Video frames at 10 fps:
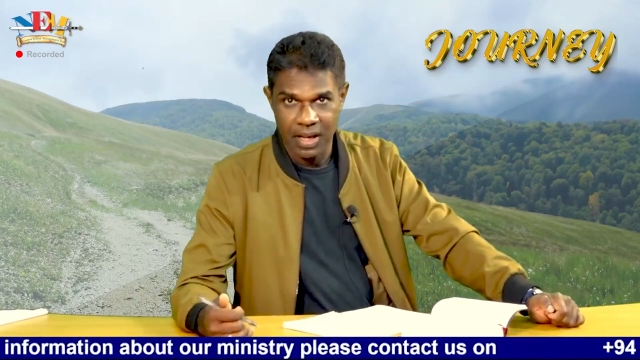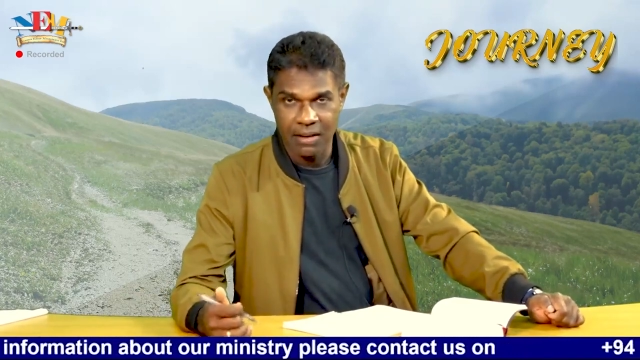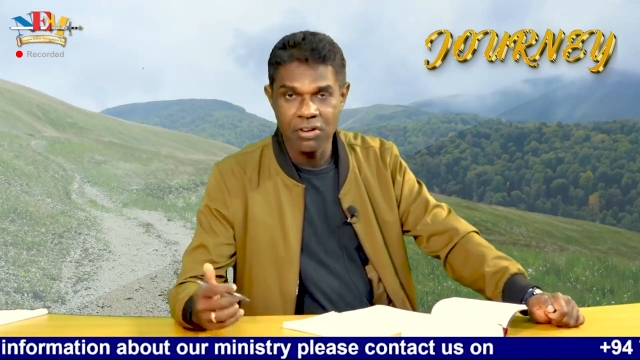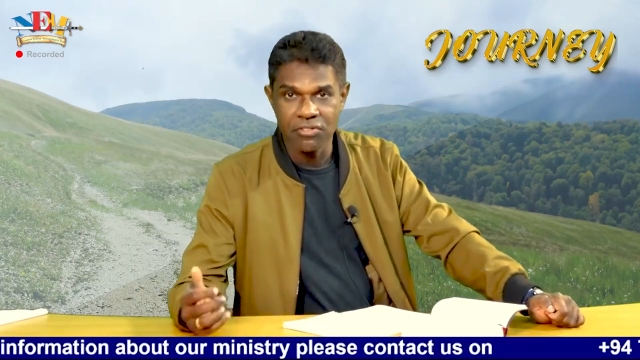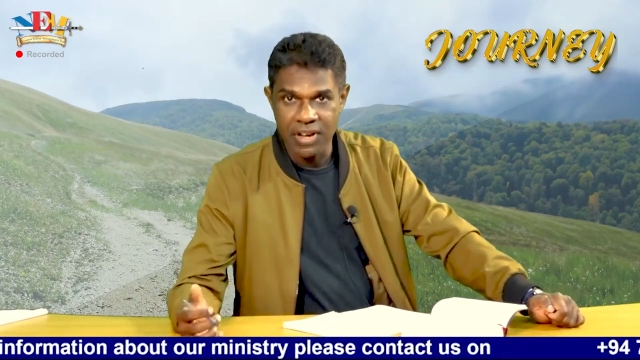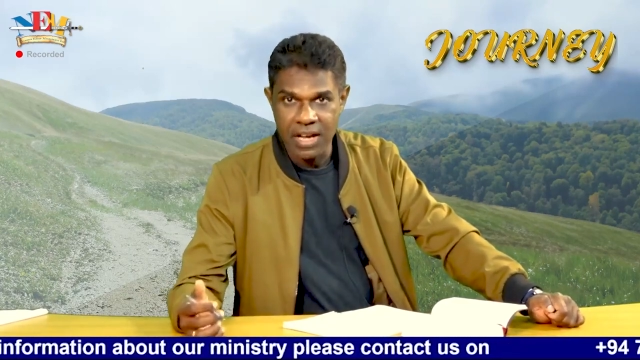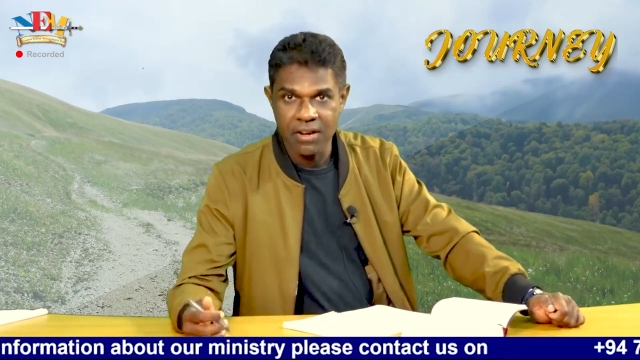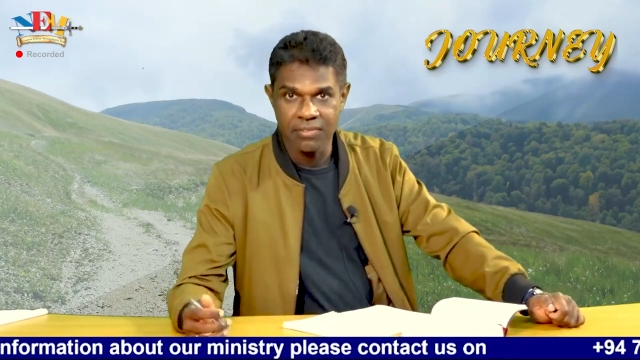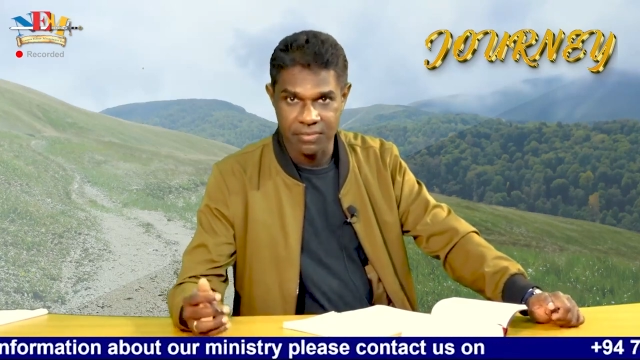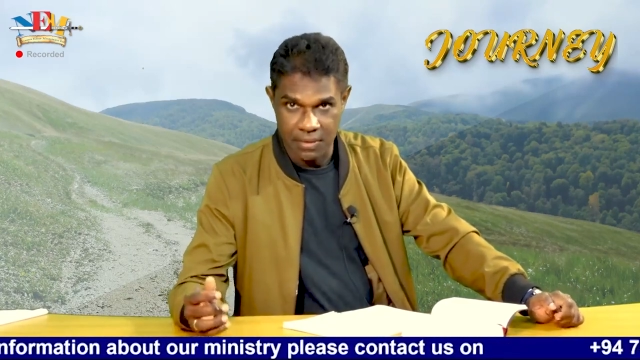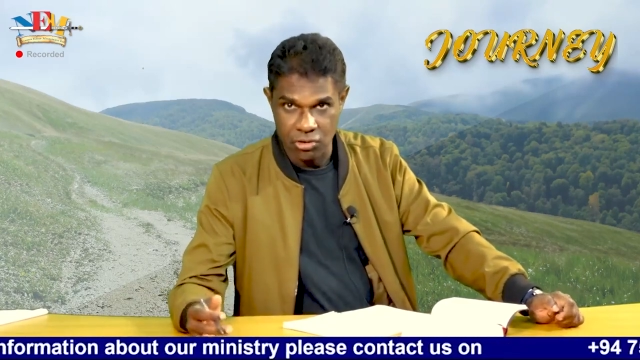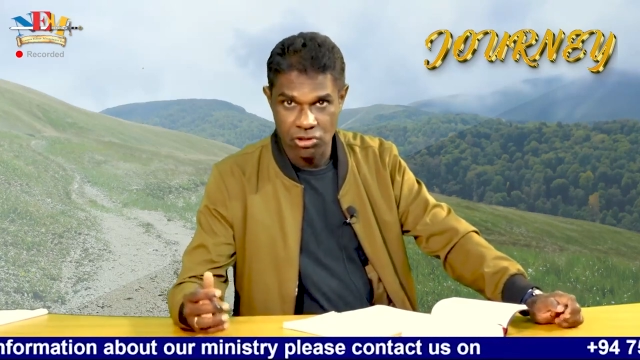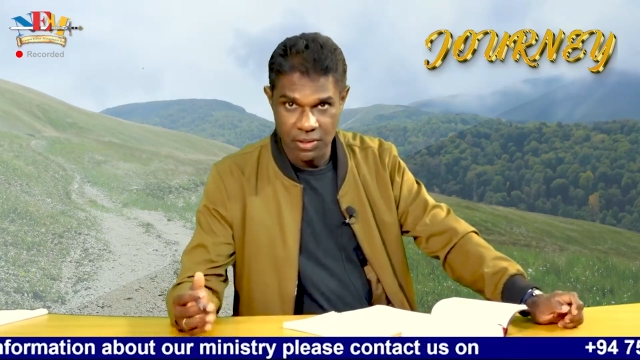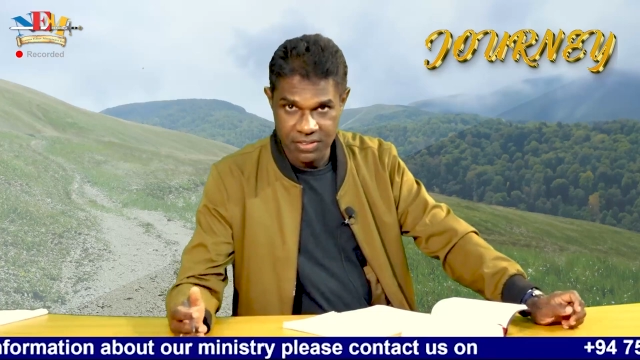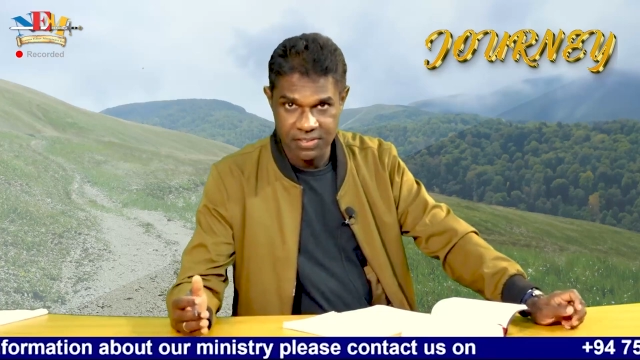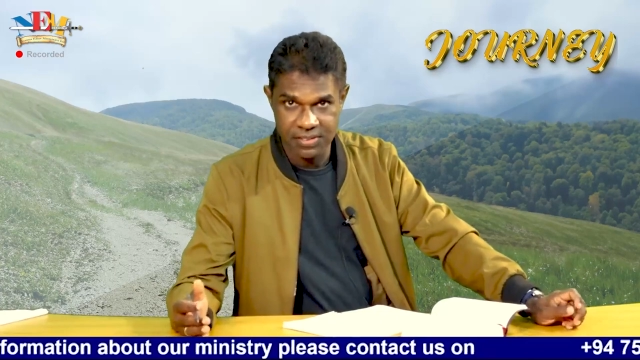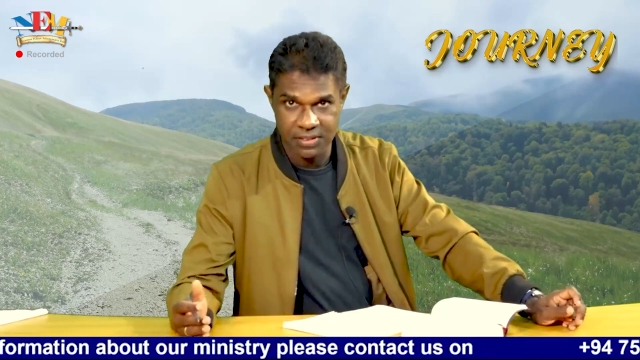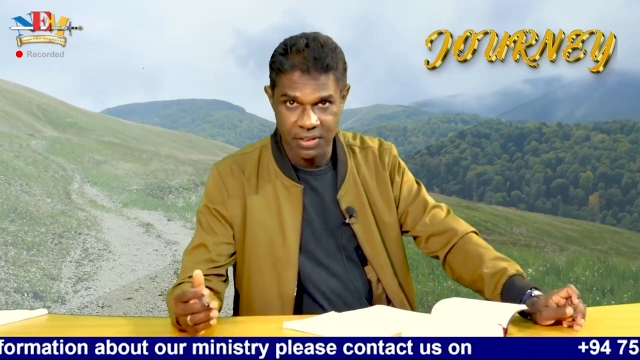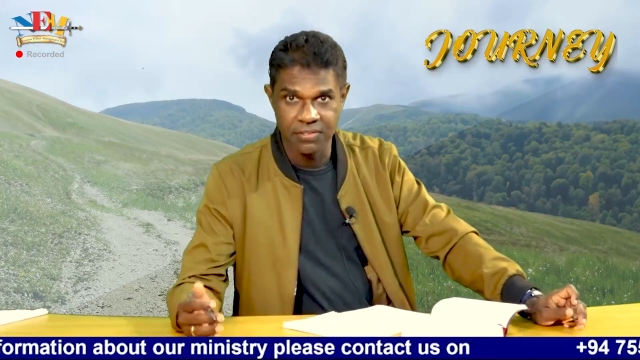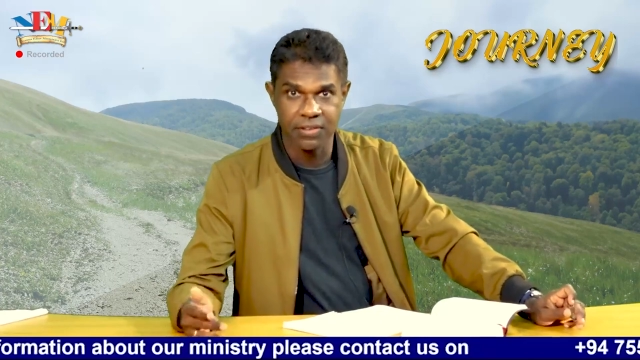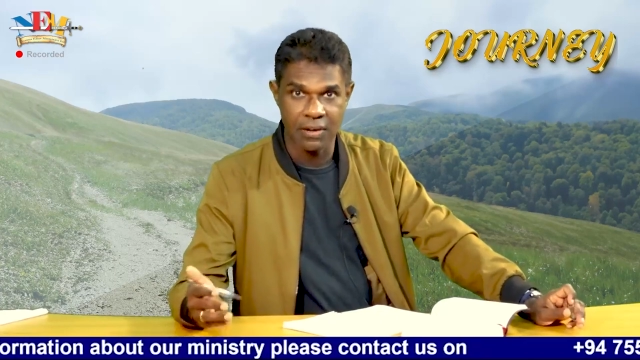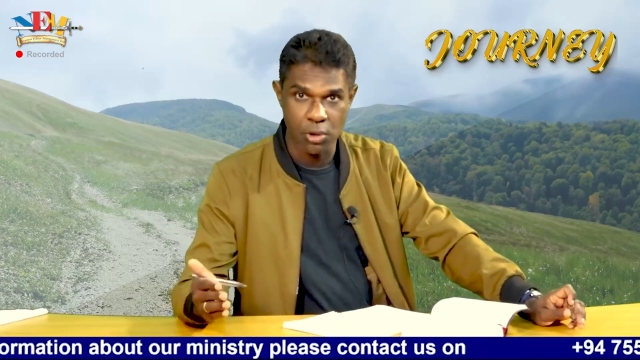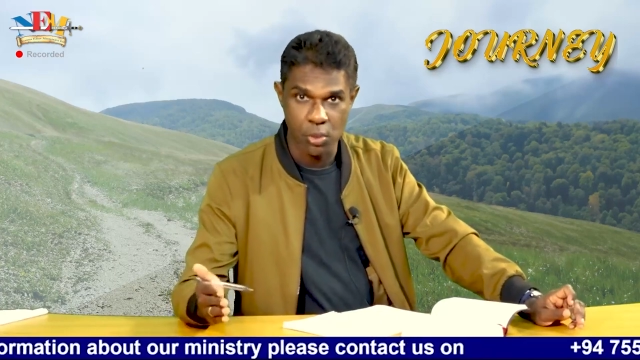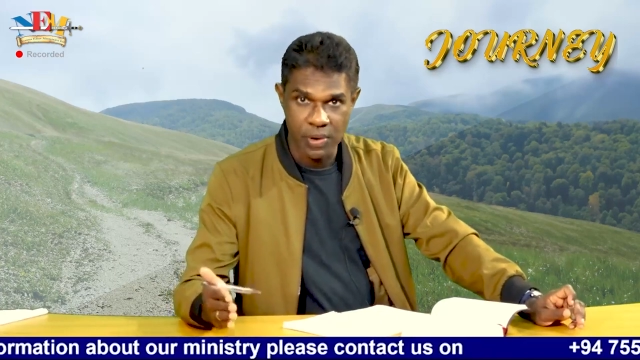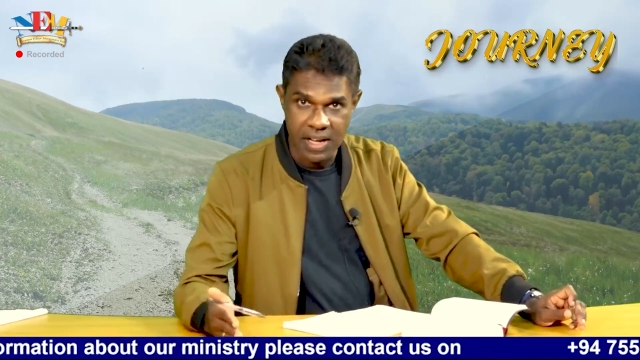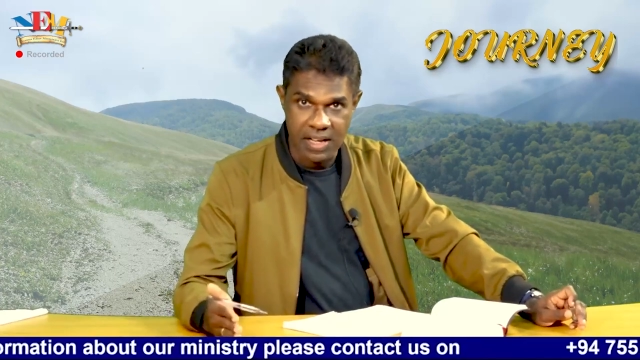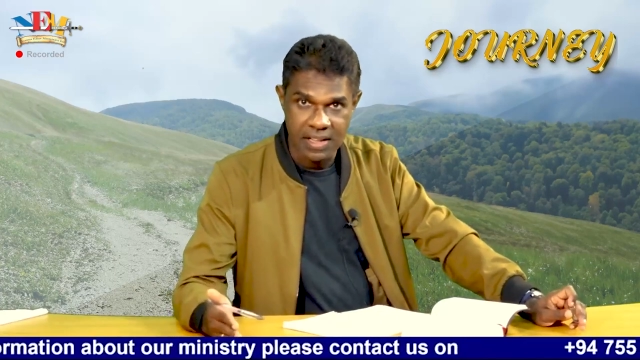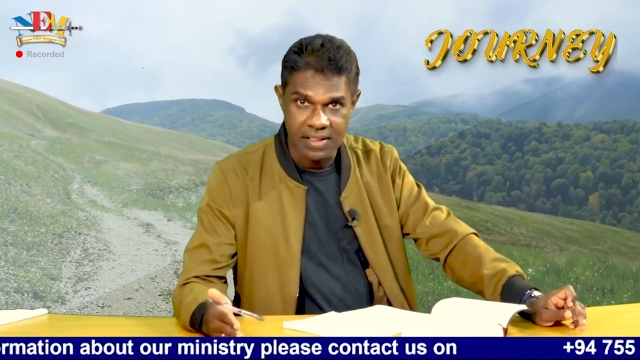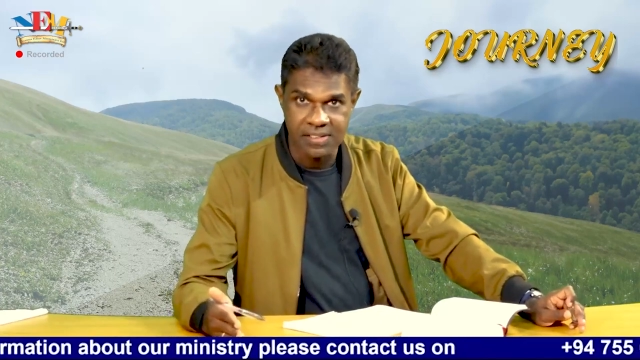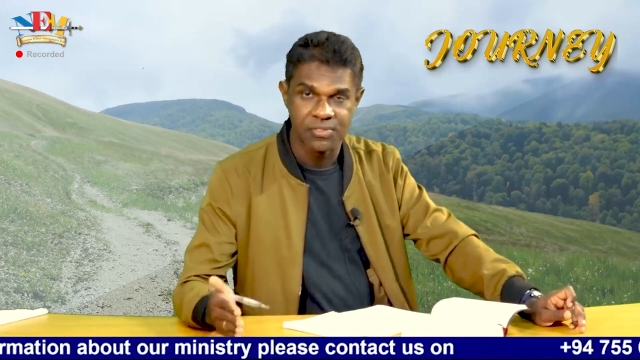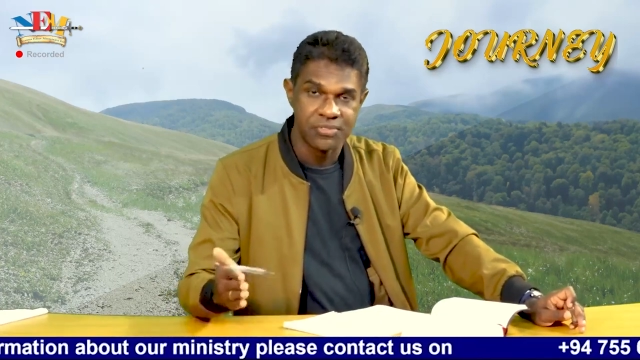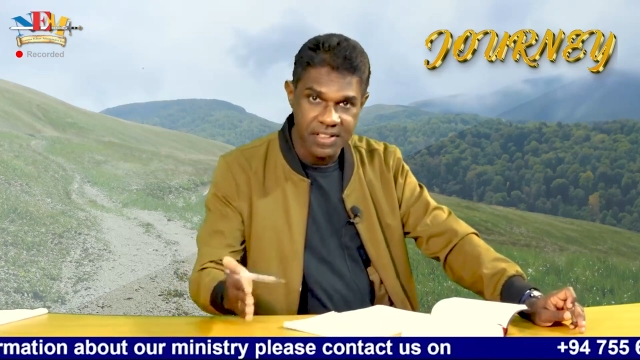Our choice of our way is